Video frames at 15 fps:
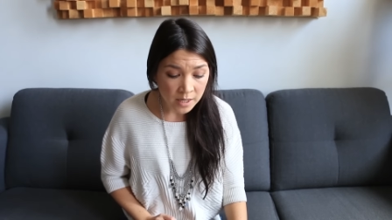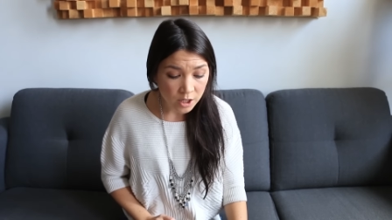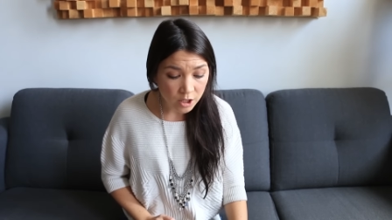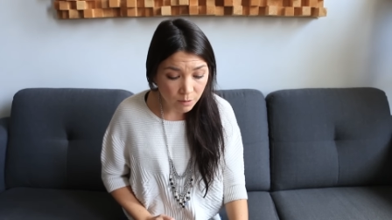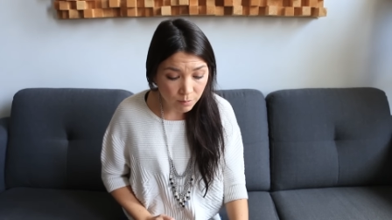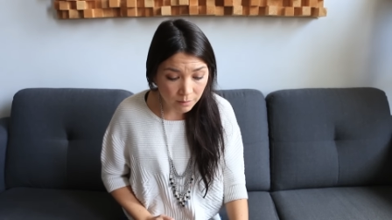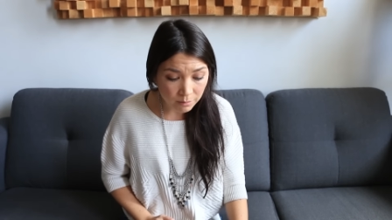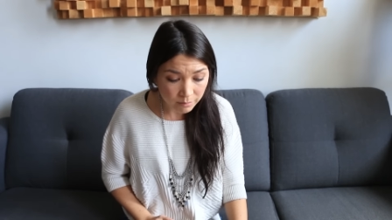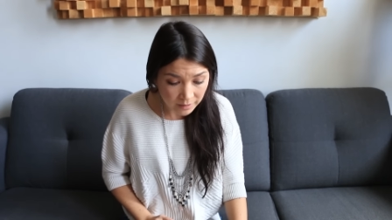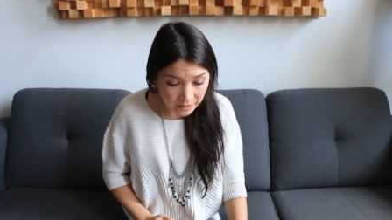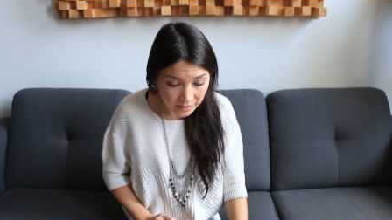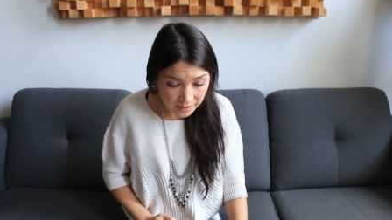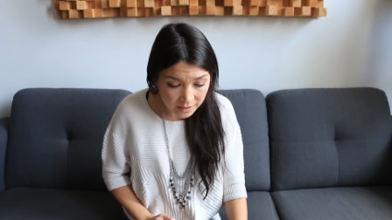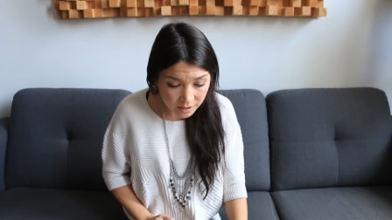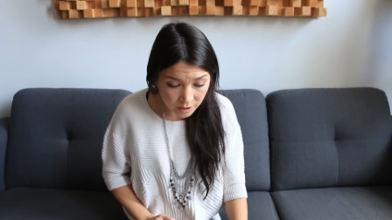She probably
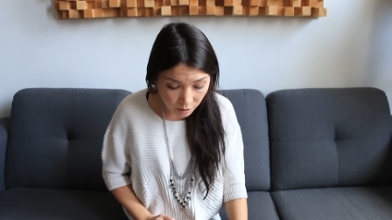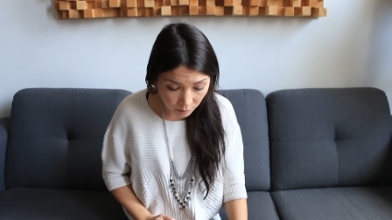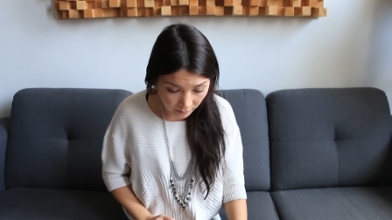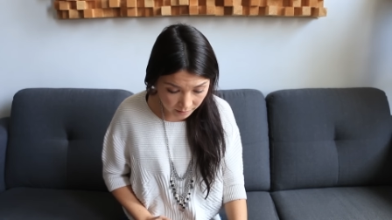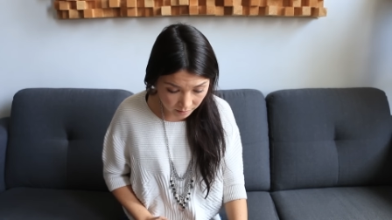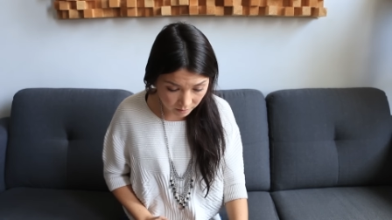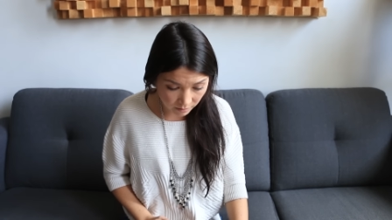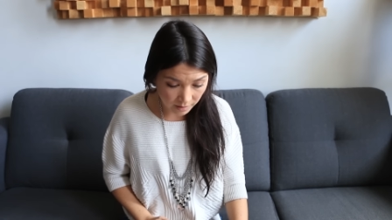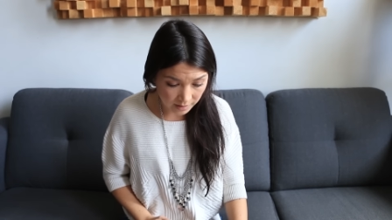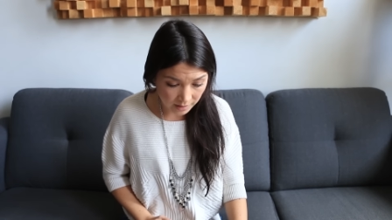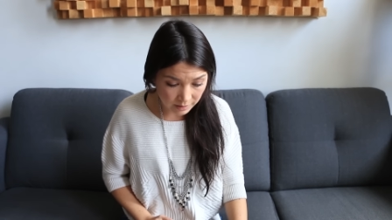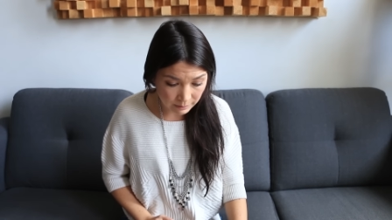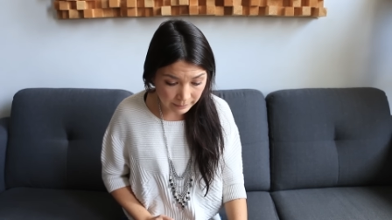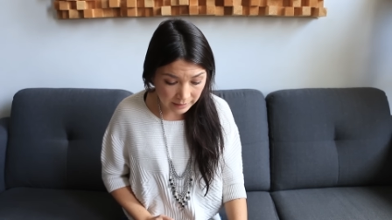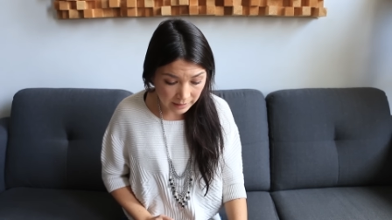needs to quit doing
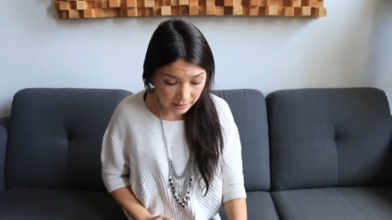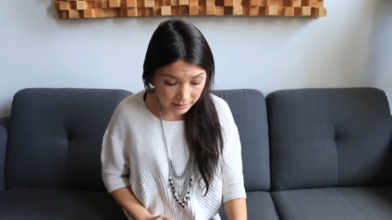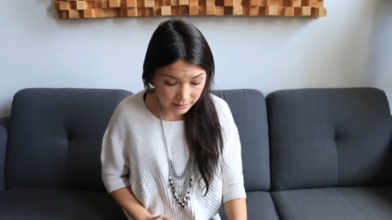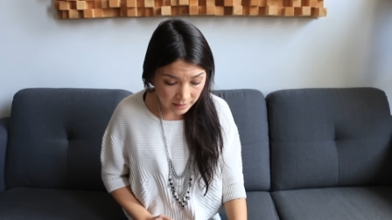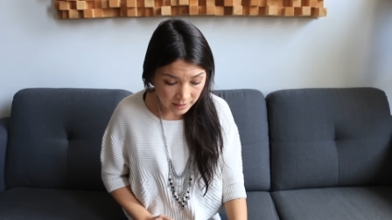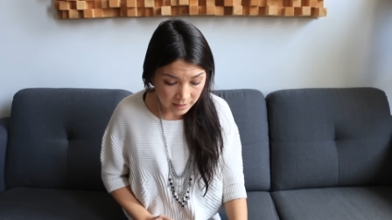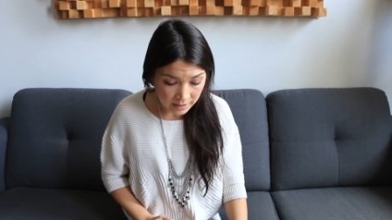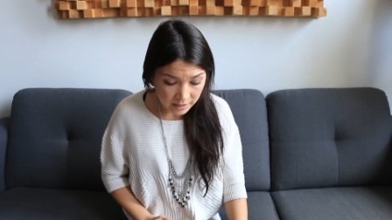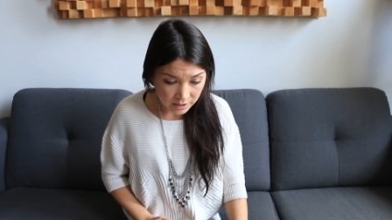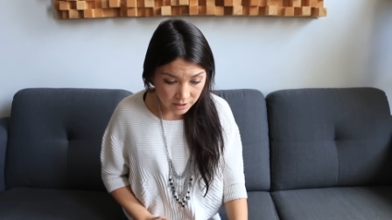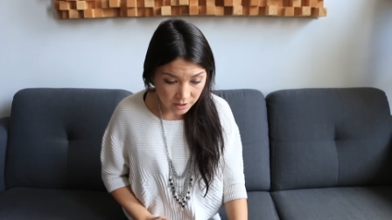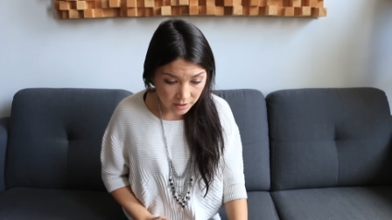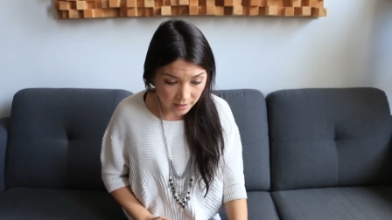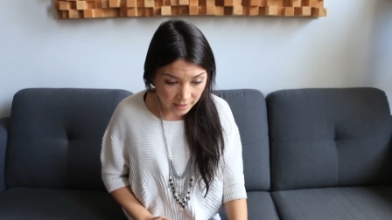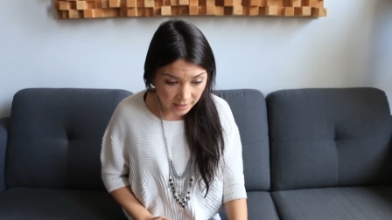this because
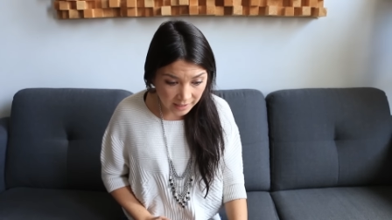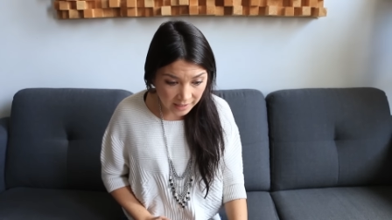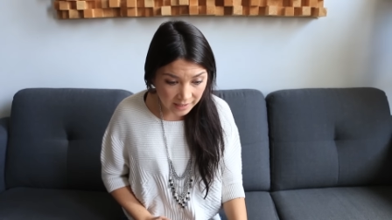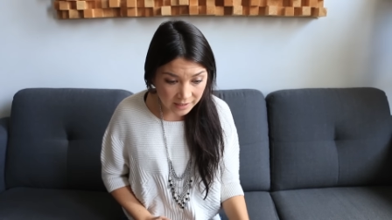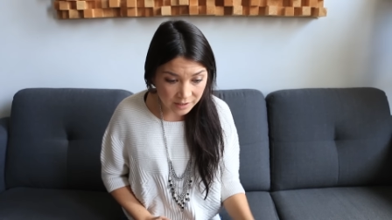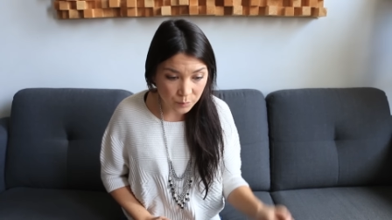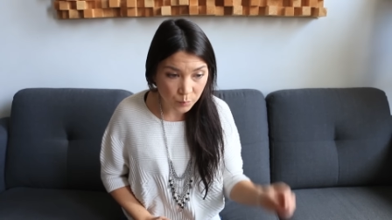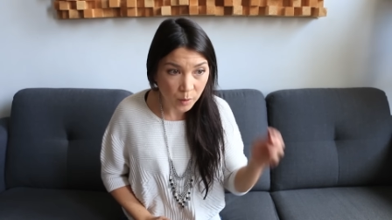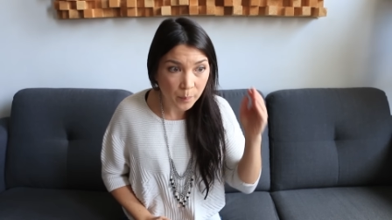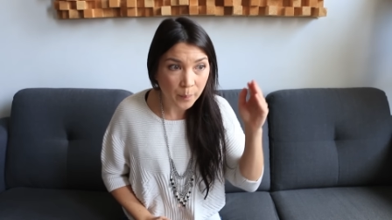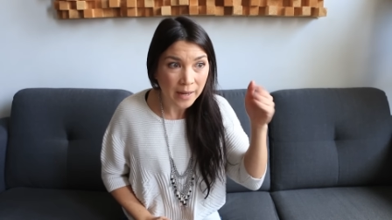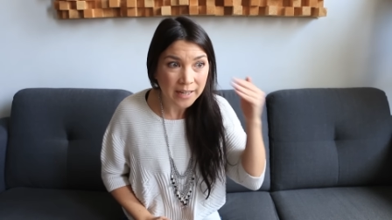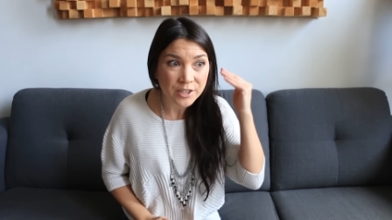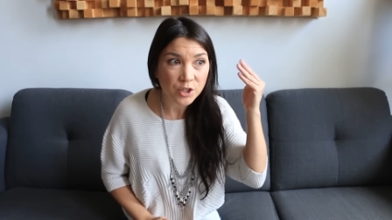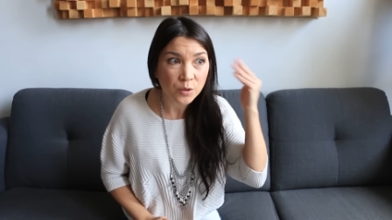it is
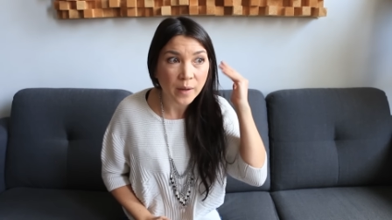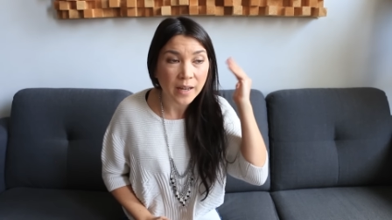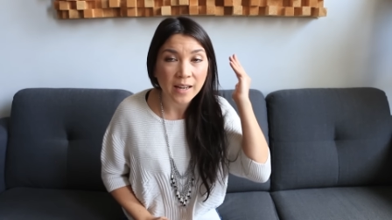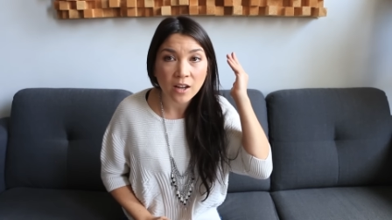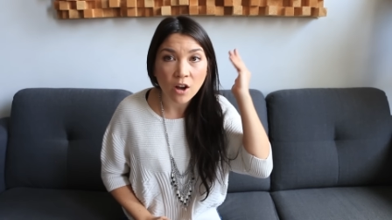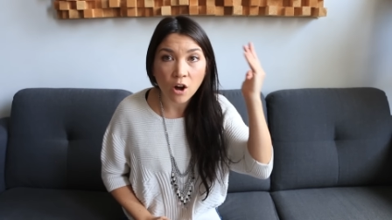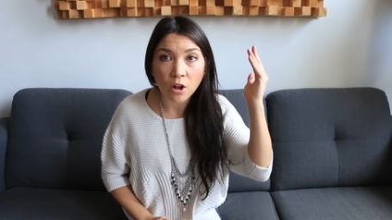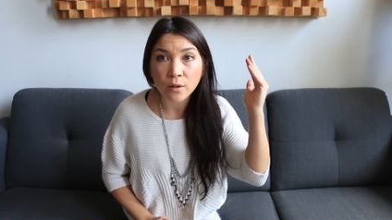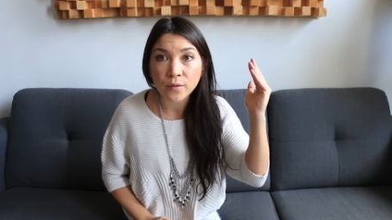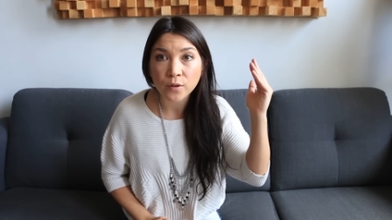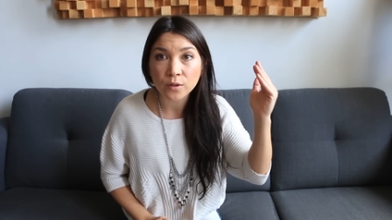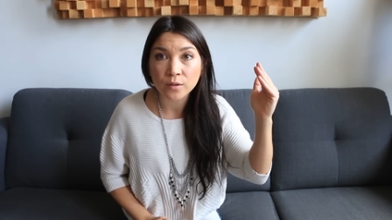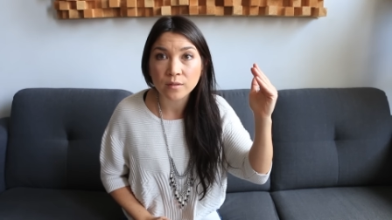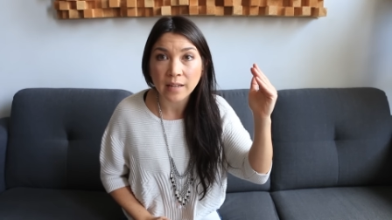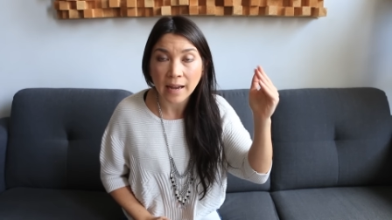perpetuating all of
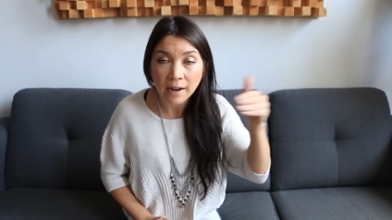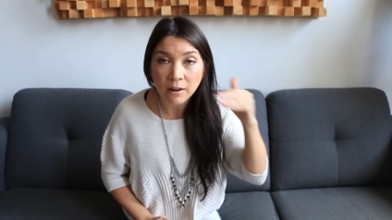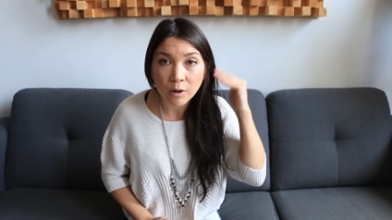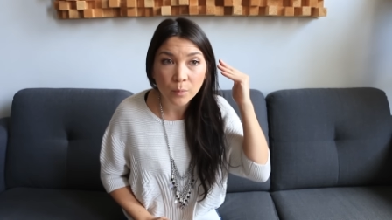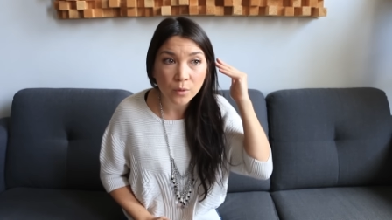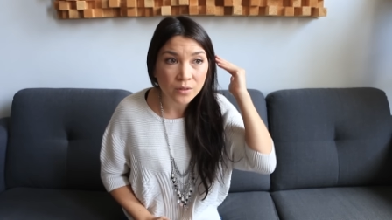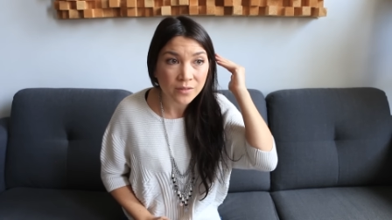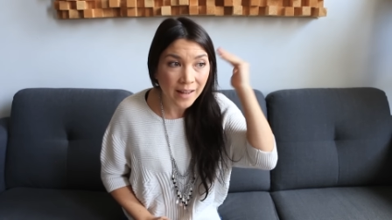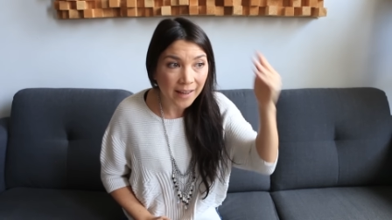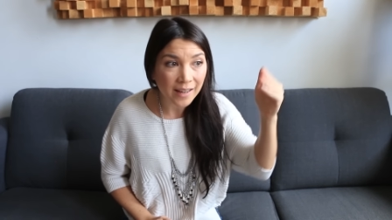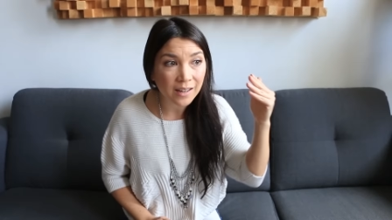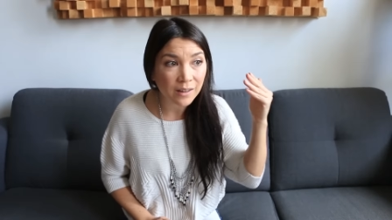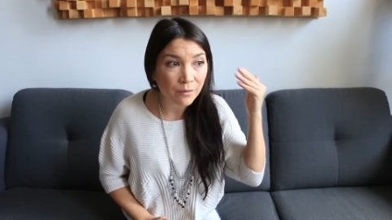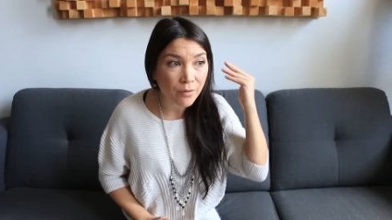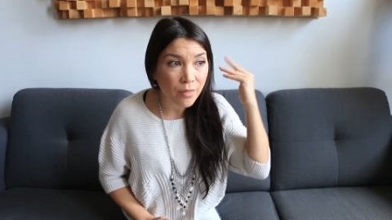her terrible
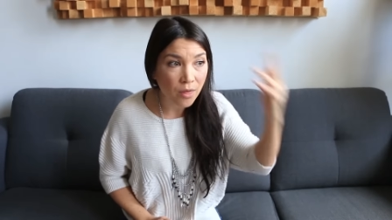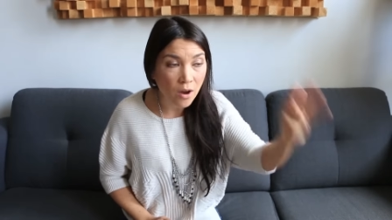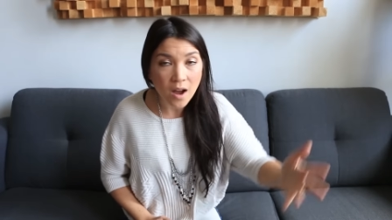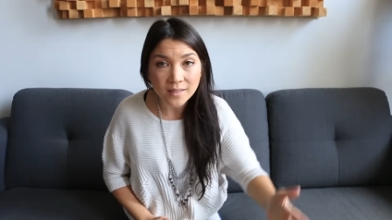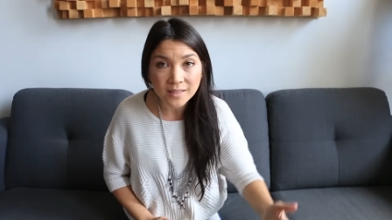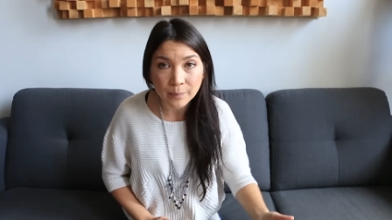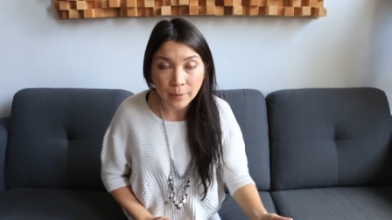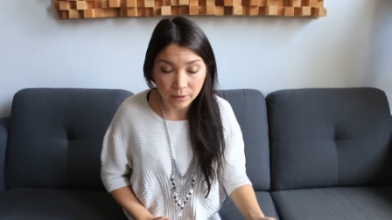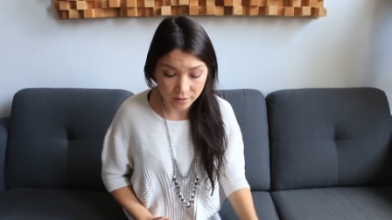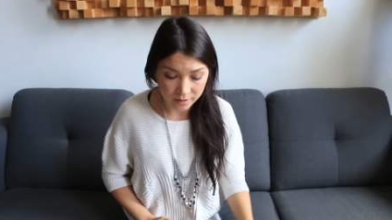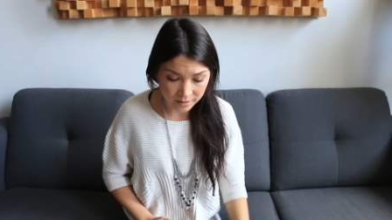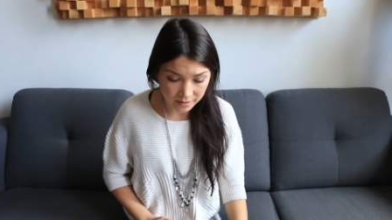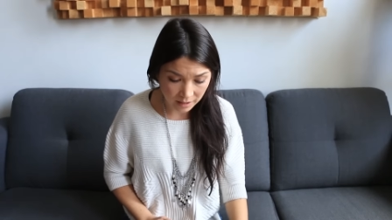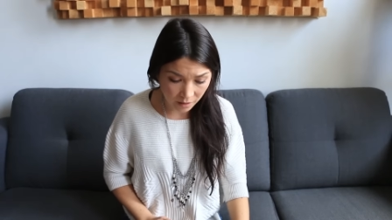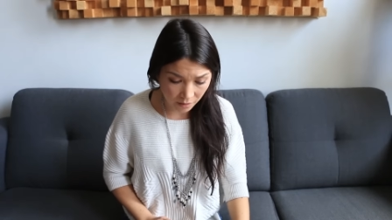negative thoughts about
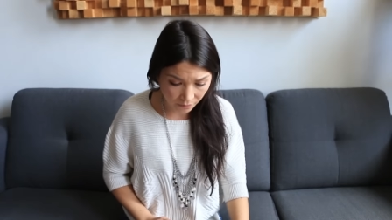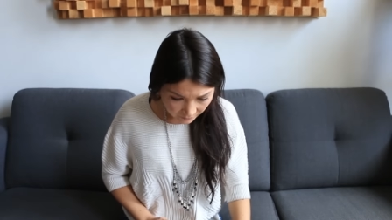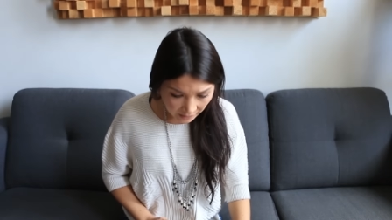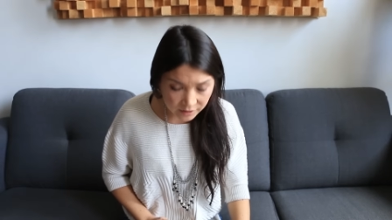herself.